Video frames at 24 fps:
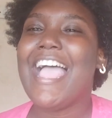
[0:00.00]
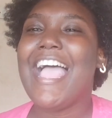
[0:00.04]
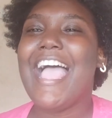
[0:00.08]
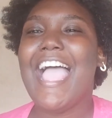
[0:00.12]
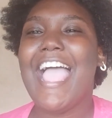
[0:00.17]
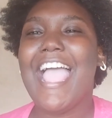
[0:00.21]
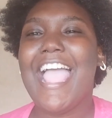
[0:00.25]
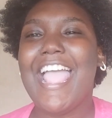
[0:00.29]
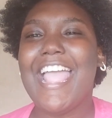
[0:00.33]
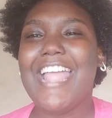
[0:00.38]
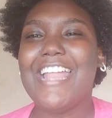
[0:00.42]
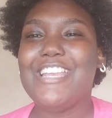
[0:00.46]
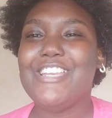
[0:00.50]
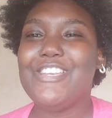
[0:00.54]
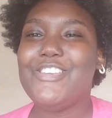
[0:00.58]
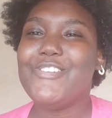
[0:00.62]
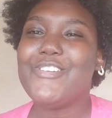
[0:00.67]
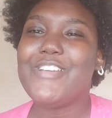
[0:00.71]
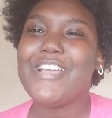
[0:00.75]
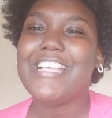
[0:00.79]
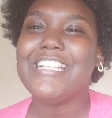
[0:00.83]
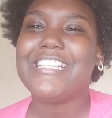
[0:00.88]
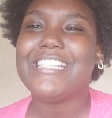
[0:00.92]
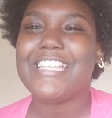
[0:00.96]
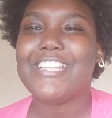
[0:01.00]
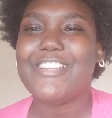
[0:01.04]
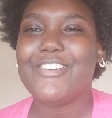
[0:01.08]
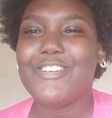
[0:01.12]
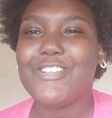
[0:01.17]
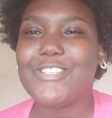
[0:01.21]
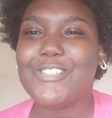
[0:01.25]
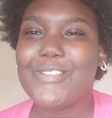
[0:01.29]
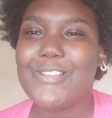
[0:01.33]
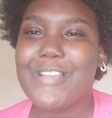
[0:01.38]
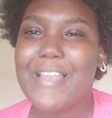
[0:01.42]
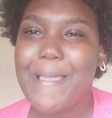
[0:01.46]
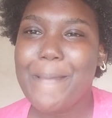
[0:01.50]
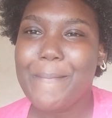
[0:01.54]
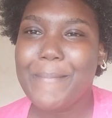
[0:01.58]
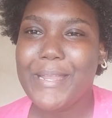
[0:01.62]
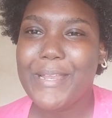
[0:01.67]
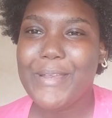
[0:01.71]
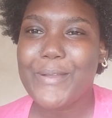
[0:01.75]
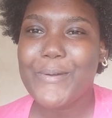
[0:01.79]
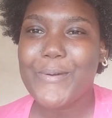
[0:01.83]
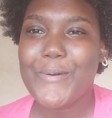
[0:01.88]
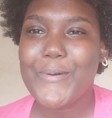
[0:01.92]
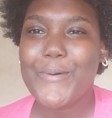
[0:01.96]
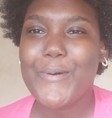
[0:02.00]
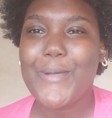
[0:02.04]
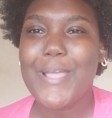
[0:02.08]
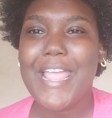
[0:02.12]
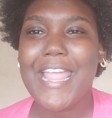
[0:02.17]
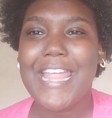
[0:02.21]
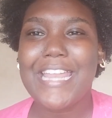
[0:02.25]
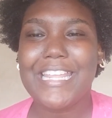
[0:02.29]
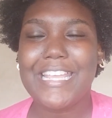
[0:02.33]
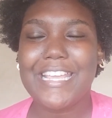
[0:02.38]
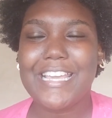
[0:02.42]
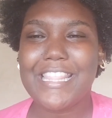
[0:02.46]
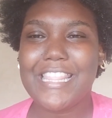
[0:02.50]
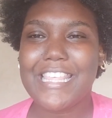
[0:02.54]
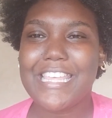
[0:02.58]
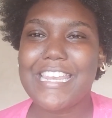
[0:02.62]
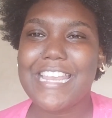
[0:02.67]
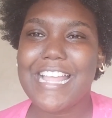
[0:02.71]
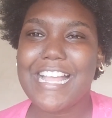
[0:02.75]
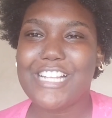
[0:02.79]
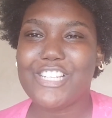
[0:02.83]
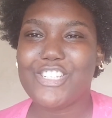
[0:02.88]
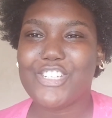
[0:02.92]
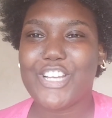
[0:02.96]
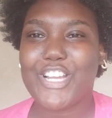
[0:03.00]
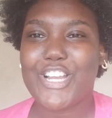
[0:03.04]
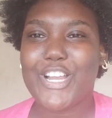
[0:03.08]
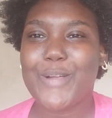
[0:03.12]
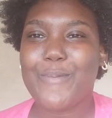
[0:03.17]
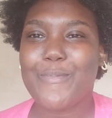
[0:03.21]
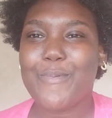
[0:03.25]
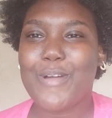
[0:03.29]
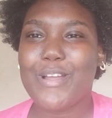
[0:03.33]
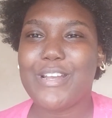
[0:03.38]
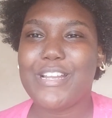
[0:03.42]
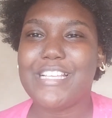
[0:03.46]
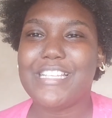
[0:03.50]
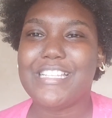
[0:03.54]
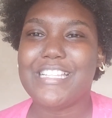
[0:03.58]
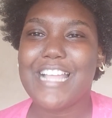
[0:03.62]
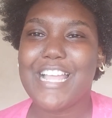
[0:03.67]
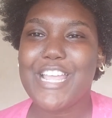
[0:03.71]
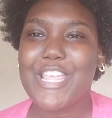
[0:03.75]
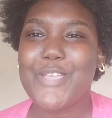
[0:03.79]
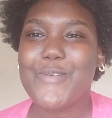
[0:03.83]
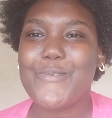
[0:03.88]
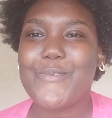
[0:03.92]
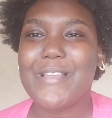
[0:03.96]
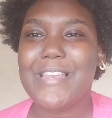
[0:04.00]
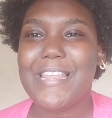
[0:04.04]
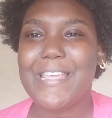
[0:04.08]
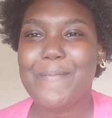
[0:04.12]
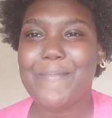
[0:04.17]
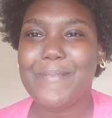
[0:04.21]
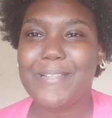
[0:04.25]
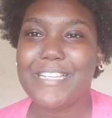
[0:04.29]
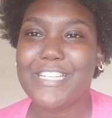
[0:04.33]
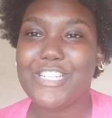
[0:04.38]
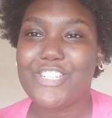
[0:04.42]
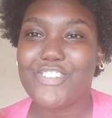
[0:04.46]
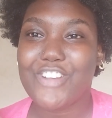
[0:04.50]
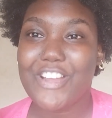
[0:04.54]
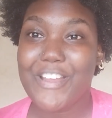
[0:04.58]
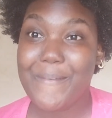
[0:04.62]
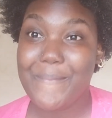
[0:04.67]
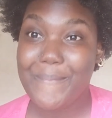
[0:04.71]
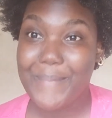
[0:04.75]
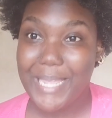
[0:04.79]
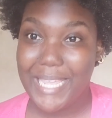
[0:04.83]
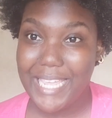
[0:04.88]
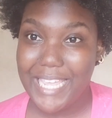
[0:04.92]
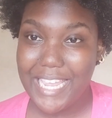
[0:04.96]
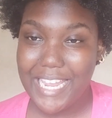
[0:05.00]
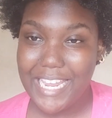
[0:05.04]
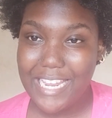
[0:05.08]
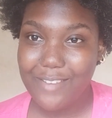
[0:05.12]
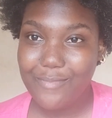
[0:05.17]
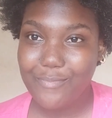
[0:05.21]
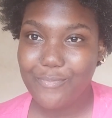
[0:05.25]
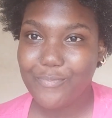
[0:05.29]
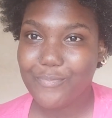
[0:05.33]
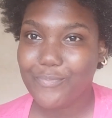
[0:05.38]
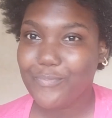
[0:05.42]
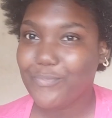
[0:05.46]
And you guys can also let me know any other natural hair products that you would like me to try making.